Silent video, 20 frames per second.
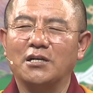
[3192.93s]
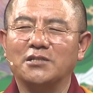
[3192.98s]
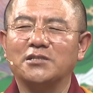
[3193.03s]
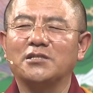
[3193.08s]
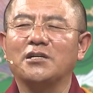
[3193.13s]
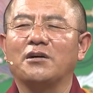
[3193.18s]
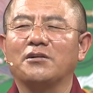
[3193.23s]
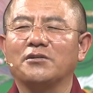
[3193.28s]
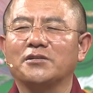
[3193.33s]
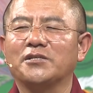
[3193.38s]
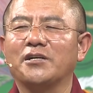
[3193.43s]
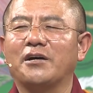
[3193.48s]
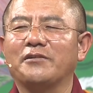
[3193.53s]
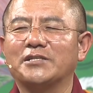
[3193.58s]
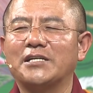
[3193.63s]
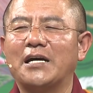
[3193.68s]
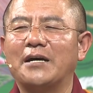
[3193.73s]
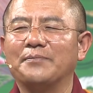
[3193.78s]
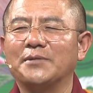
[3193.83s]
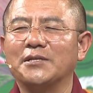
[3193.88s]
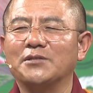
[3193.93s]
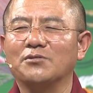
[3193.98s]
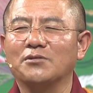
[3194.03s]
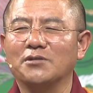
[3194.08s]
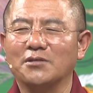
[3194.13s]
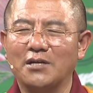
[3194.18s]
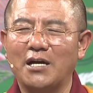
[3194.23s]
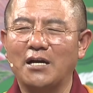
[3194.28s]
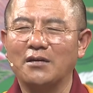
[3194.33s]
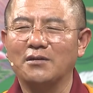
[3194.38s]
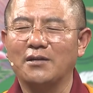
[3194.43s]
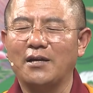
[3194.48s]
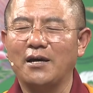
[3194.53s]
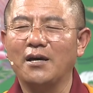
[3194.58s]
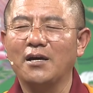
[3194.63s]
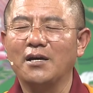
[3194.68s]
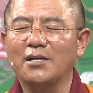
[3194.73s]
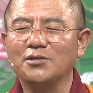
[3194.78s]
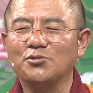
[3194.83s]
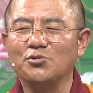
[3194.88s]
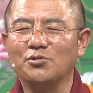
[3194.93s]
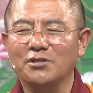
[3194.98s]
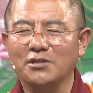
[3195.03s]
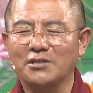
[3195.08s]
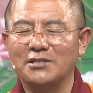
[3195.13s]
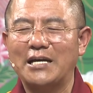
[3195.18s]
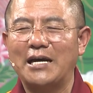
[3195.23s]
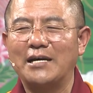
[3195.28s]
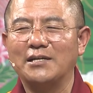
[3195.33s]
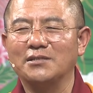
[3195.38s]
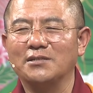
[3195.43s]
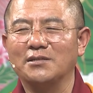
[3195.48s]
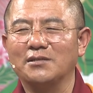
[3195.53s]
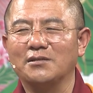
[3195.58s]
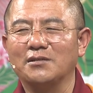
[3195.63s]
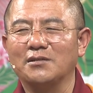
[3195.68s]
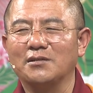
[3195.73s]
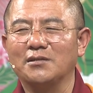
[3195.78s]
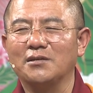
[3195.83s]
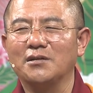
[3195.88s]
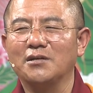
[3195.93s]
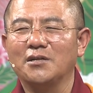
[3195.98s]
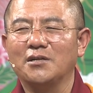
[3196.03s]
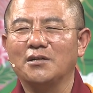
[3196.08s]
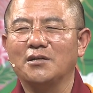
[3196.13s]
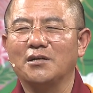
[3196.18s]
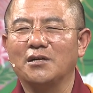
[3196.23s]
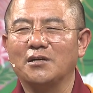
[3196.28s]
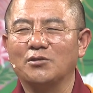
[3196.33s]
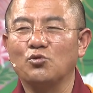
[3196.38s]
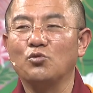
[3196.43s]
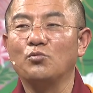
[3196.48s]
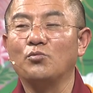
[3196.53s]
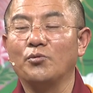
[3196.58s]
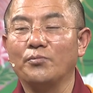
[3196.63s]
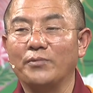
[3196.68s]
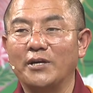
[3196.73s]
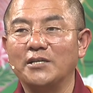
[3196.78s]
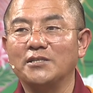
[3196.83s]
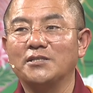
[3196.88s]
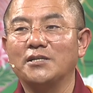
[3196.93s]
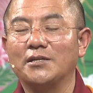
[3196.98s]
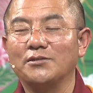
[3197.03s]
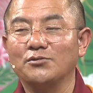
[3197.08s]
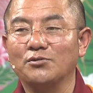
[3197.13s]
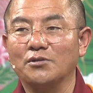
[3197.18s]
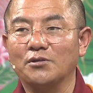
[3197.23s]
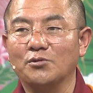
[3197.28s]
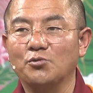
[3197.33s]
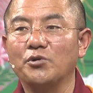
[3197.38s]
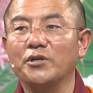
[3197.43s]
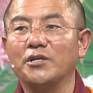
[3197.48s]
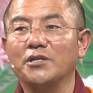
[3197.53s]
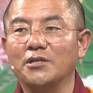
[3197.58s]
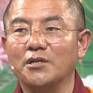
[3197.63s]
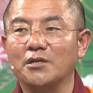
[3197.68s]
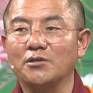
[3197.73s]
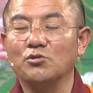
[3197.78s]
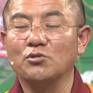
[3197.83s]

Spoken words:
The Raksha was extremely dreaded and asked the novice for forgiveness. The